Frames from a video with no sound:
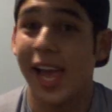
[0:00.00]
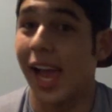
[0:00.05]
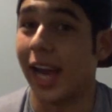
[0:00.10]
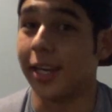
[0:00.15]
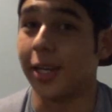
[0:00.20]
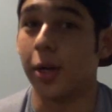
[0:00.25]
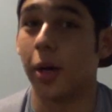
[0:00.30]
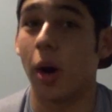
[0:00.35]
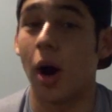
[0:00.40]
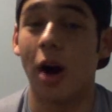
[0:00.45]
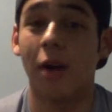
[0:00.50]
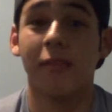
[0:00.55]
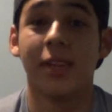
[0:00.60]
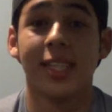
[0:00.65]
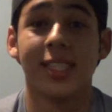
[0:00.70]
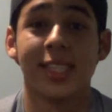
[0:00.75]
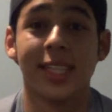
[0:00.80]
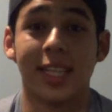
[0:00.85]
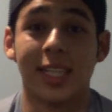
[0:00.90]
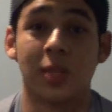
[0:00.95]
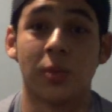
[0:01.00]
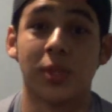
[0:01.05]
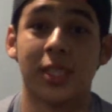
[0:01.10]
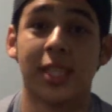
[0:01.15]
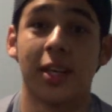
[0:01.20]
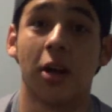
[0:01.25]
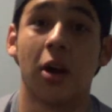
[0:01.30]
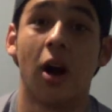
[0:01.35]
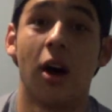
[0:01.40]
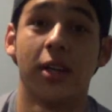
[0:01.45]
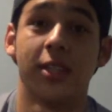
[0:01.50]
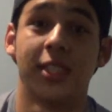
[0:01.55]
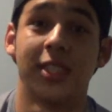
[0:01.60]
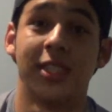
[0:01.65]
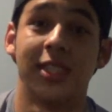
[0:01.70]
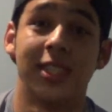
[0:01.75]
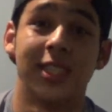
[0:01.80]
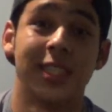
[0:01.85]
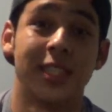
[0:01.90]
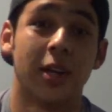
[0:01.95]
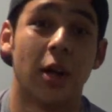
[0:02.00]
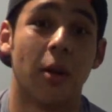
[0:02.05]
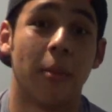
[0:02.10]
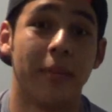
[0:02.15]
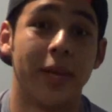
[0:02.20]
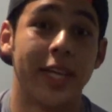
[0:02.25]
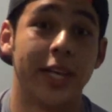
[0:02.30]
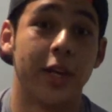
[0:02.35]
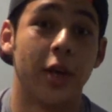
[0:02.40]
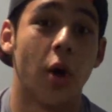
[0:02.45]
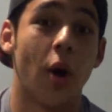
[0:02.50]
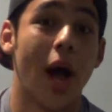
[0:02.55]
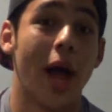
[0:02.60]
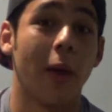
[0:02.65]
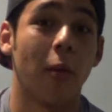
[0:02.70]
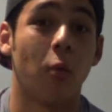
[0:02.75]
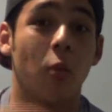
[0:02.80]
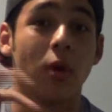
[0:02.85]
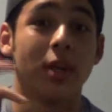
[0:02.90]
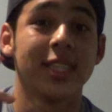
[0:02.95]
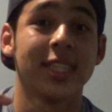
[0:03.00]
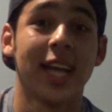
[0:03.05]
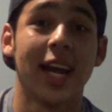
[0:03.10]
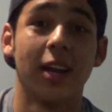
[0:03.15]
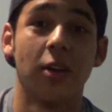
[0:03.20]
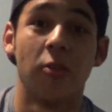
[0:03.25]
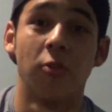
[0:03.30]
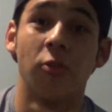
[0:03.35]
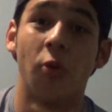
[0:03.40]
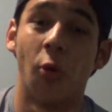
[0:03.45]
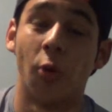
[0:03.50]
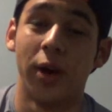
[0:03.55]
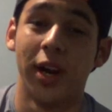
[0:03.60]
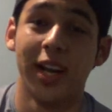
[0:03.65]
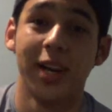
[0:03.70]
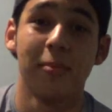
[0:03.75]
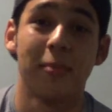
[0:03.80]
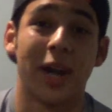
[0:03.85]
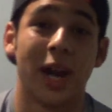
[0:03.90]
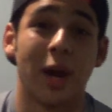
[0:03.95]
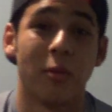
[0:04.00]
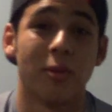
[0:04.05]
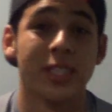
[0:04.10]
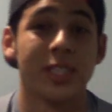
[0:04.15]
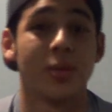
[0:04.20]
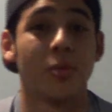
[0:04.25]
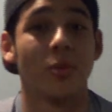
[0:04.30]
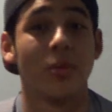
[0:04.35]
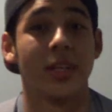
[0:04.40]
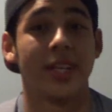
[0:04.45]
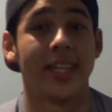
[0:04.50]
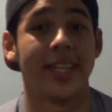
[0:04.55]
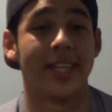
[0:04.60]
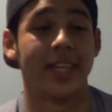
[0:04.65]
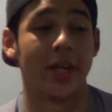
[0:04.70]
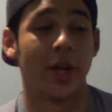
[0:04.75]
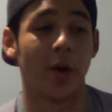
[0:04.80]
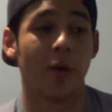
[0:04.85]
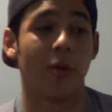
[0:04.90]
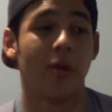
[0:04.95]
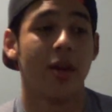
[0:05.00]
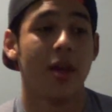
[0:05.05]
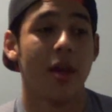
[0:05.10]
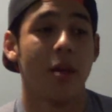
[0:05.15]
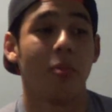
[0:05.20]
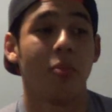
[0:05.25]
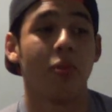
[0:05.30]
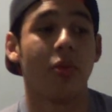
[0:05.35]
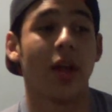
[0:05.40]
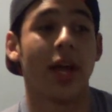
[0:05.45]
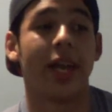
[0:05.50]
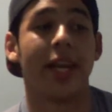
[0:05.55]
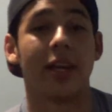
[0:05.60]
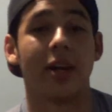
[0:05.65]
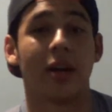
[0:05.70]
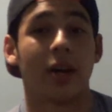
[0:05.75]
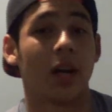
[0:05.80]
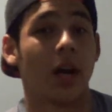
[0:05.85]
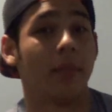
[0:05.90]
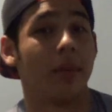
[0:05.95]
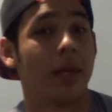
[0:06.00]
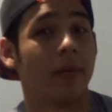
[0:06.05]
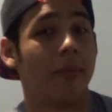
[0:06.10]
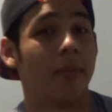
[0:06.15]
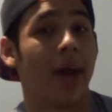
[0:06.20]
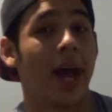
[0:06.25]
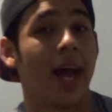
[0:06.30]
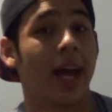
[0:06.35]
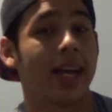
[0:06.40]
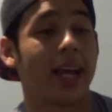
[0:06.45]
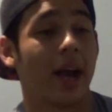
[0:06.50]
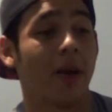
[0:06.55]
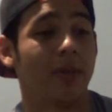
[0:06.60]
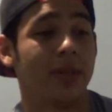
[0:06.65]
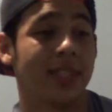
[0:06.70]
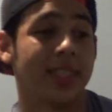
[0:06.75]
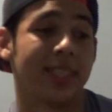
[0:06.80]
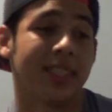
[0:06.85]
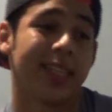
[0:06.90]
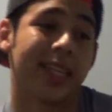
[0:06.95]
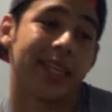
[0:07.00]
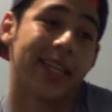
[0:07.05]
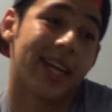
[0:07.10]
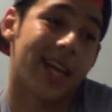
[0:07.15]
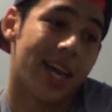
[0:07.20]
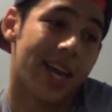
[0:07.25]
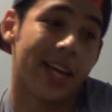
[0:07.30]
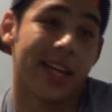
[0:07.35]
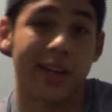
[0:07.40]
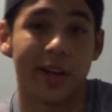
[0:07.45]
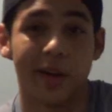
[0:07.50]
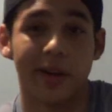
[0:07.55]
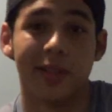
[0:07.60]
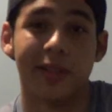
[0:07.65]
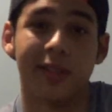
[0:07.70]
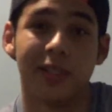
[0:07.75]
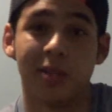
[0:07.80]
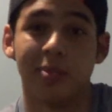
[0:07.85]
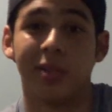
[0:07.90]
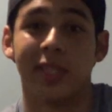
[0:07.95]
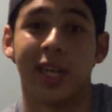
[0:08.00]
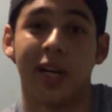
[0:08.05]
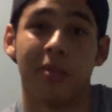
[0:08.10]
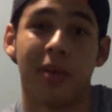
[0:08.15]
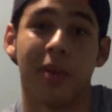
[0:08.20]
And you know, obviously this wasn't a conscious decision on me, you know, I was kind of for it, but I wasn't really, you know, planning on coming back. I was just like, yeah, you know, YouTube's there,